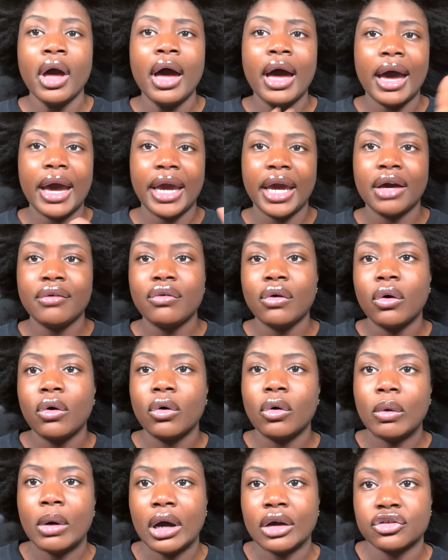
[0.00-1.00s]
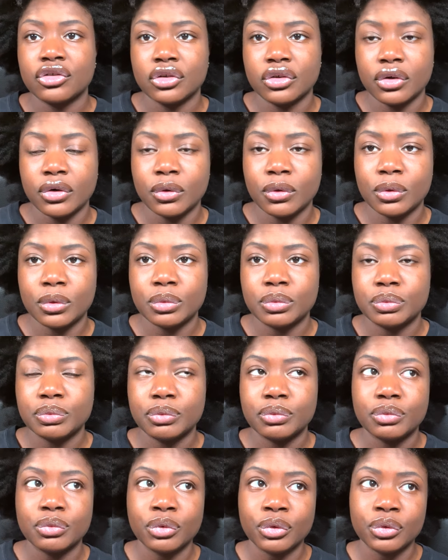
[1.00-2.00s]
I have a whole wash and go
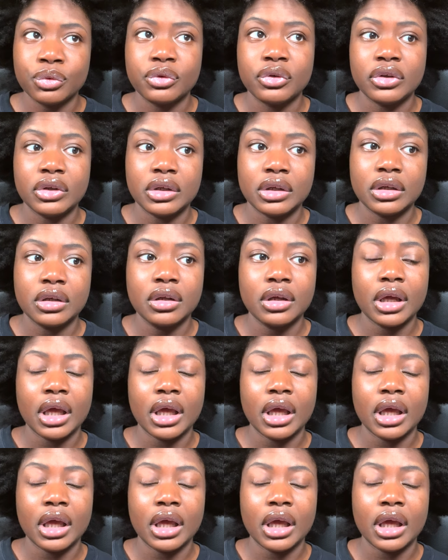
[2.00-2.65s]
routine